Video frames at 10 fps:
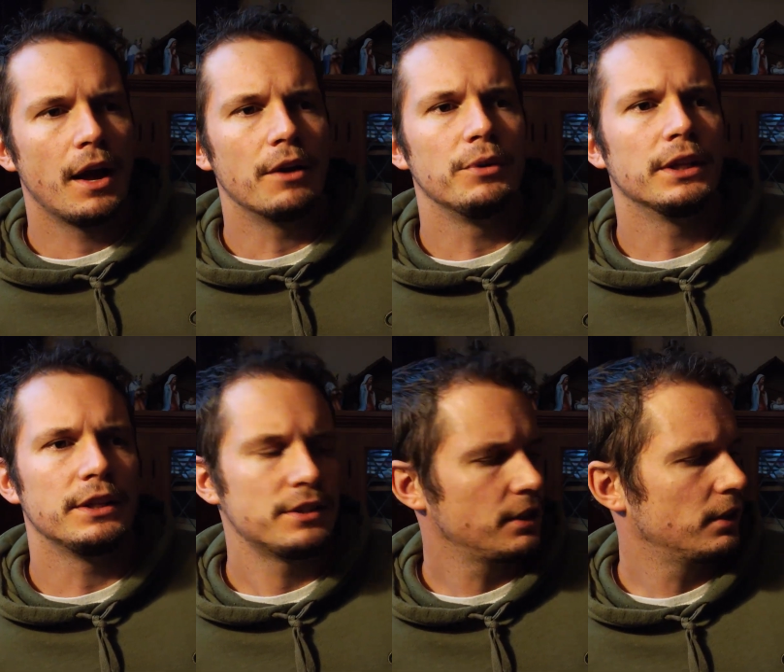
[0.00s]
really
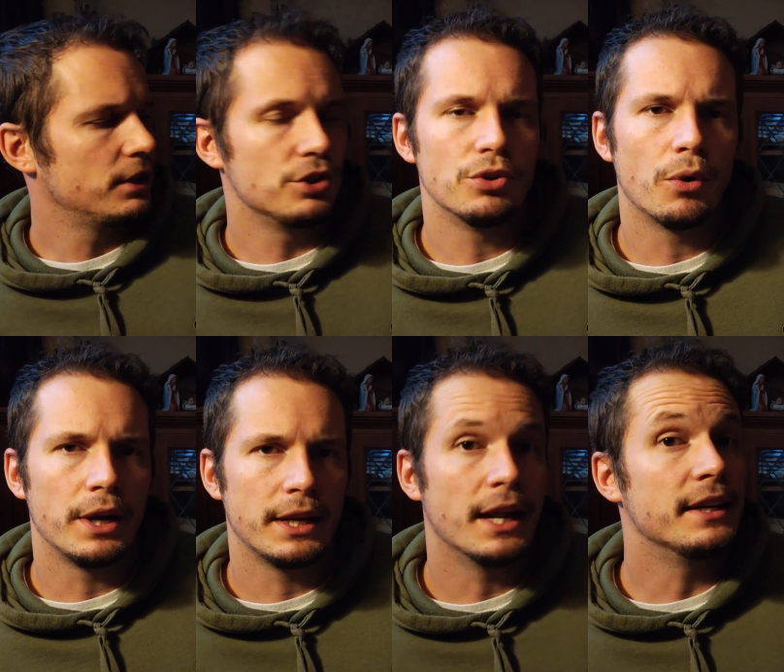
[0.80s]
still
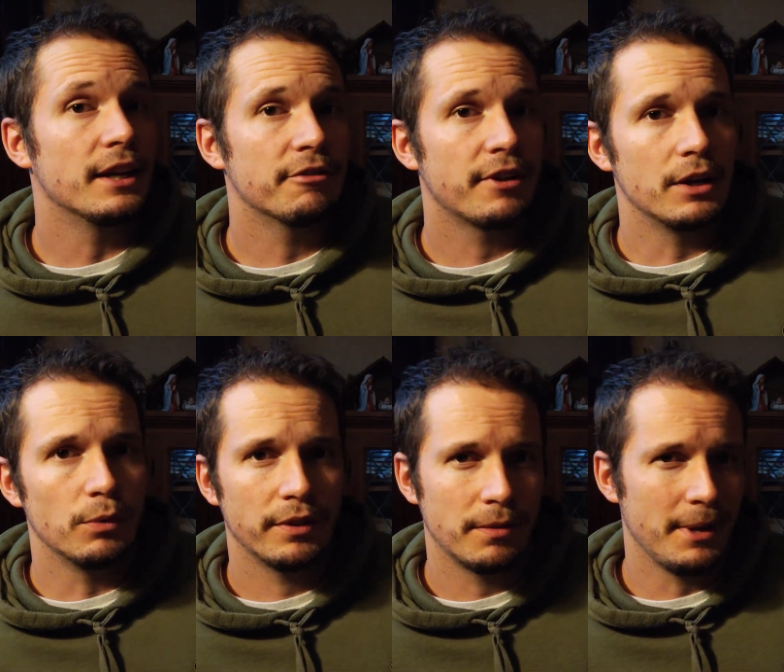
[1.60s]
enjoyed and identified
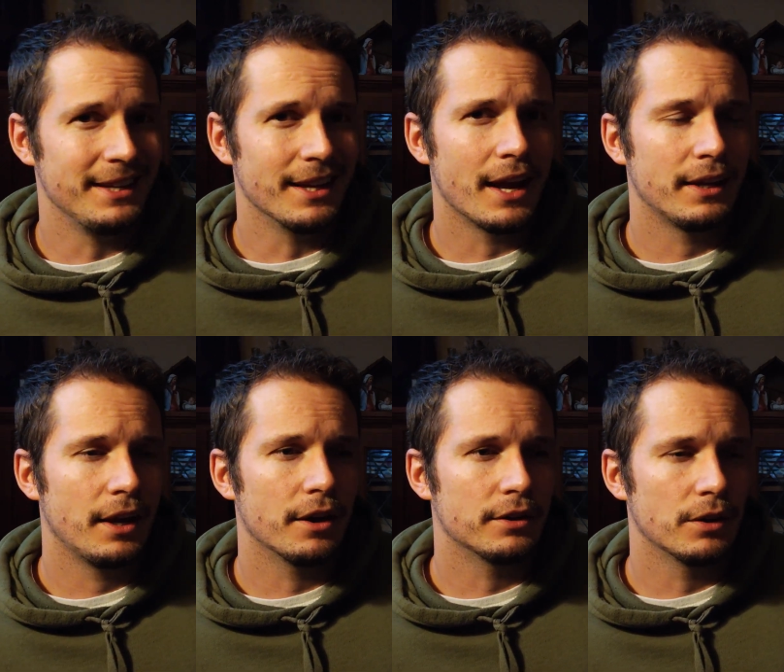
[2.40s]
with the main guy
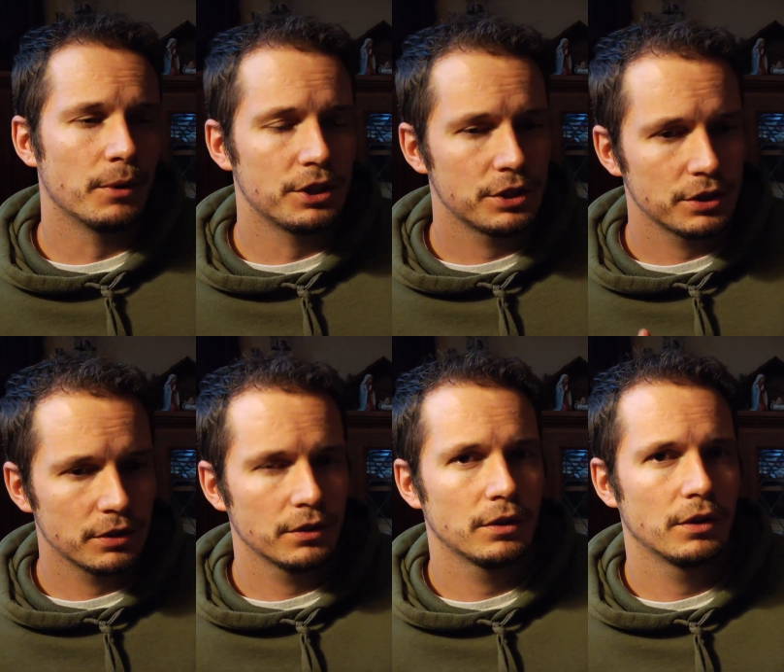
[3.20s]
character, which
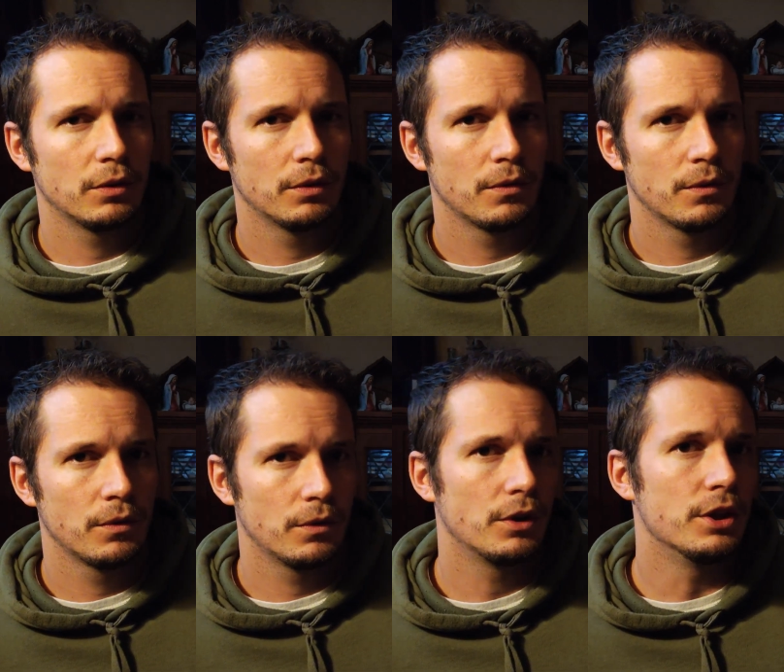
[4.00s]

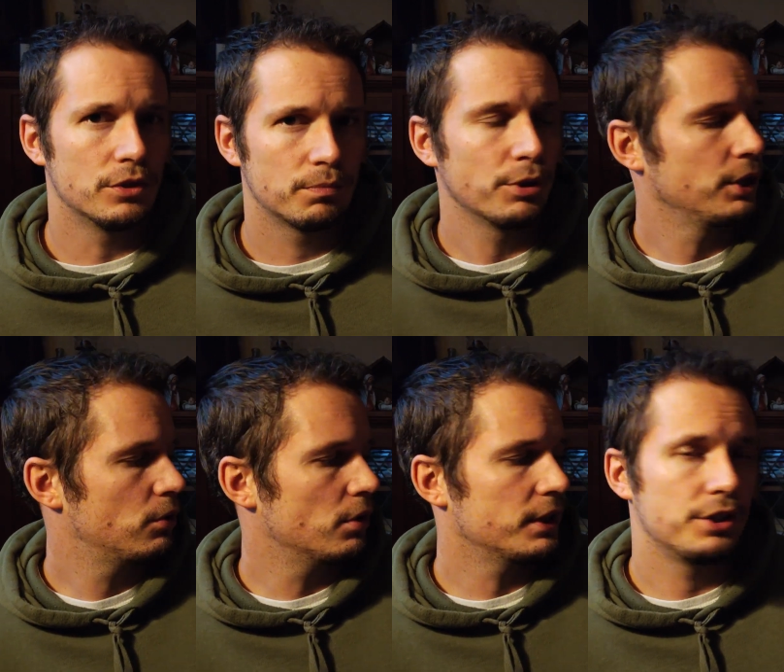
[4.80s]
is pretty
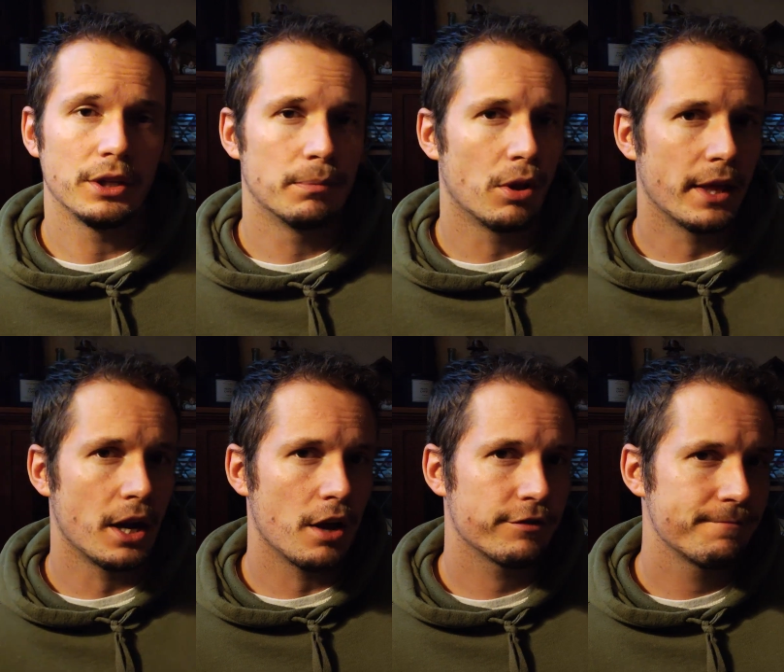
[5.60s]
cool that she could pull that
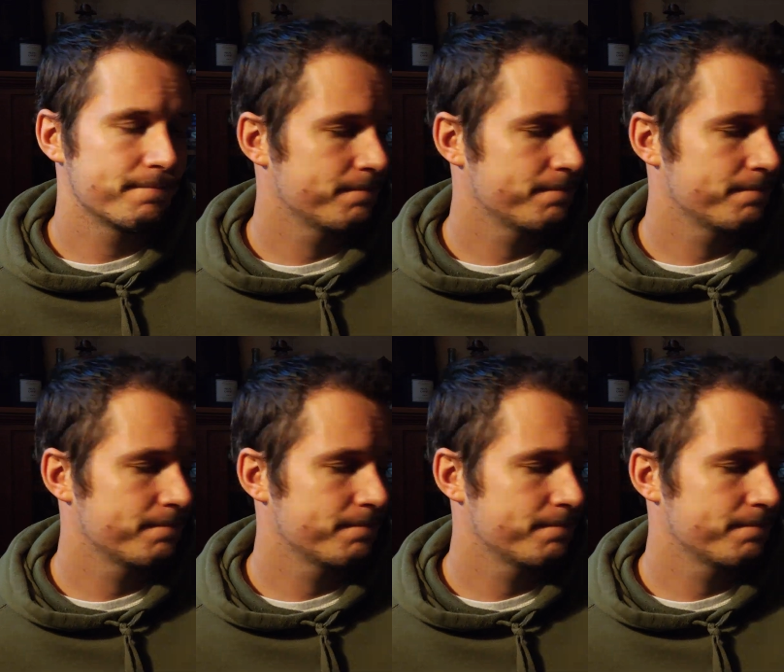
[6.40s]
off.